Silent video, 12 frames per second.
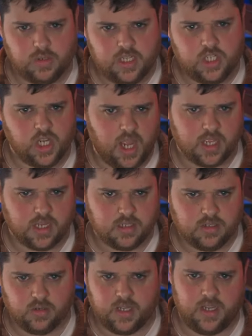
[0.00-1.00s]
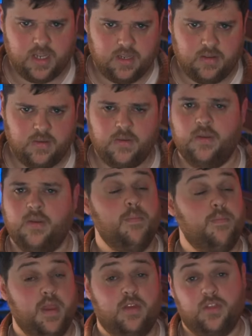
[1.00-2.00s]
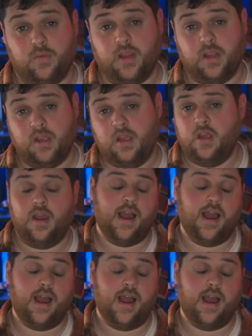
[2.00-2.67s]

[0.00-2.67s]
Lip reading: goes really giant, okay, a big three.